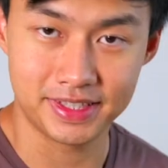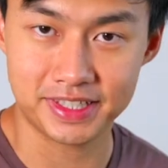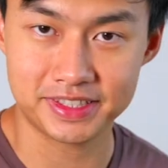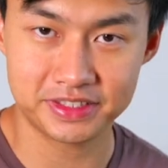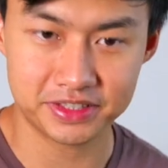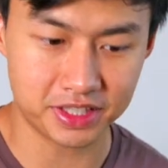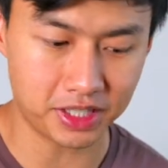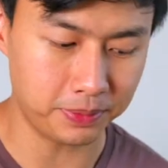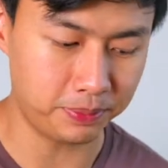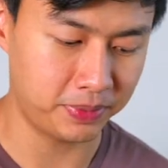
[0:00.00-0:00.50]

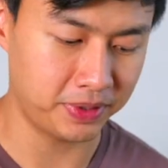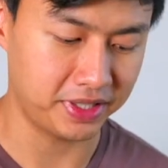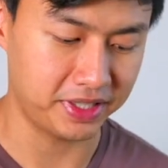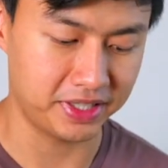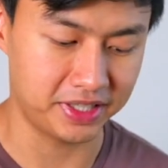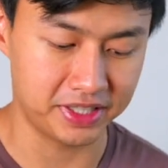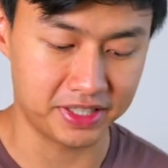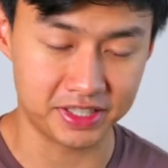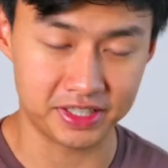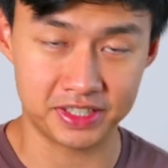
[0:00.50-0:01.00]
Next up
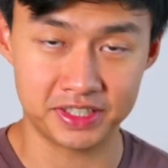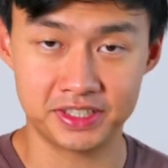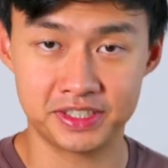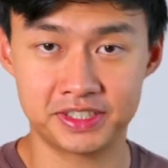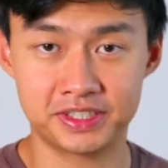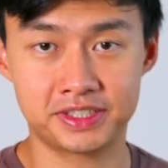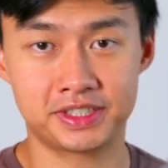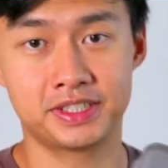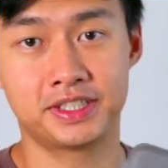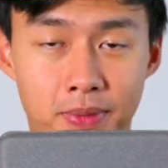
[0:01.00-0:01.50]

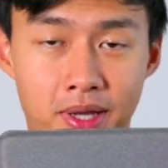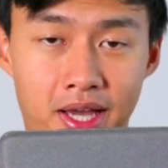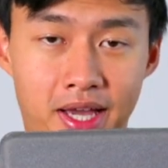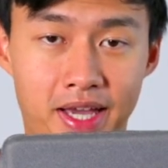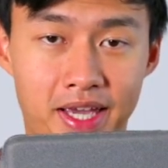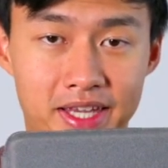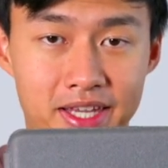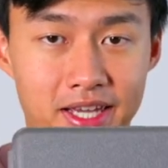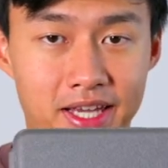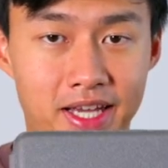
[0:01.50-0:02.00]
is my